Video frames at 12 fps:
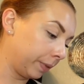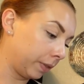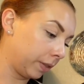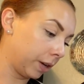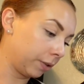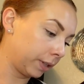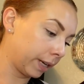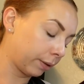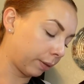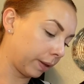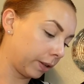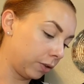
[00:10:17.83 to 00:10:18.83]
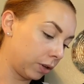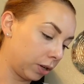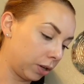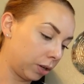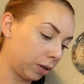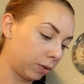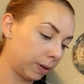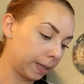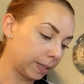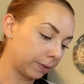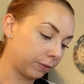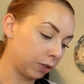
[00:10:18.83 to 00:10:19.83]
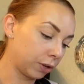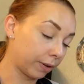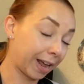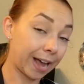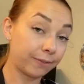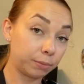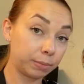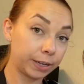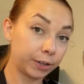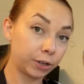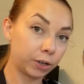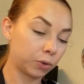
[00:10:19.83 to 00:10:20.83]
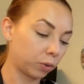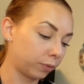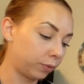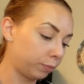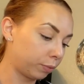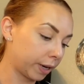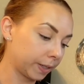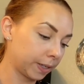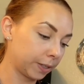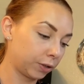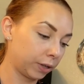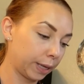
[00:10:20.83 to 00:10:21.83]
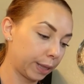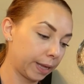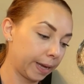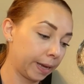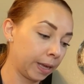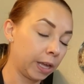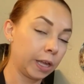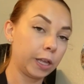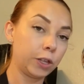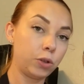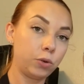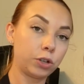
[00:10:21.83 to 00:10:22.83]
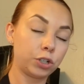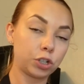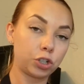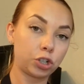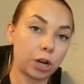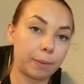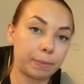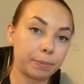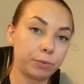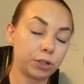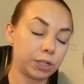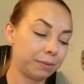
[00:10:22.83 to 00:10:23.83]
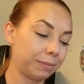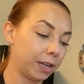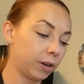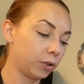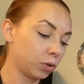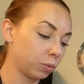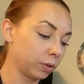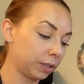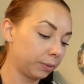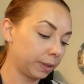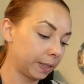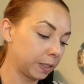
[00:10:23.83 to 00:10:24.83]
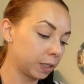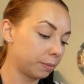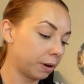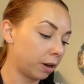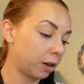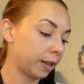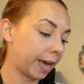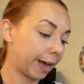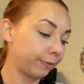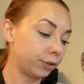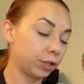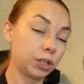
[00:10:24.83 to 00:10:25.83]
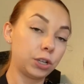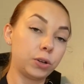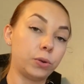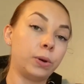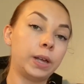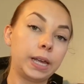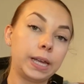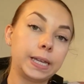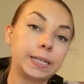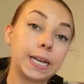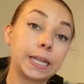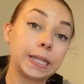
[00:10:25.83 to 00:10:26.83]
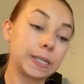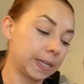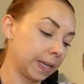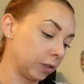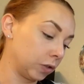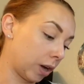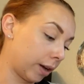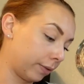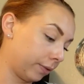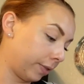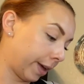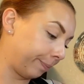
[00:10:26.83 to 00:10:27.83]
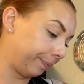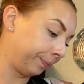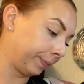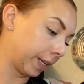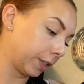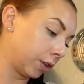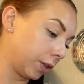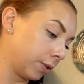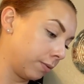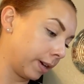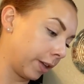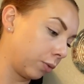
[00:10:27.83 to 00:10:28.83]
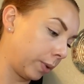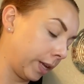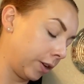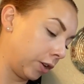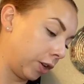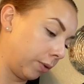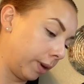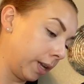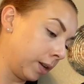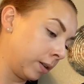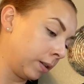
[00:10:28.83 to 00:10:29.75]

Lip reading: The only other thing you can do is if you don't have a blender or food processor or anything, you can just chop up your tomatoes really, really small after you take the skins off of them. That's also another way you can do it.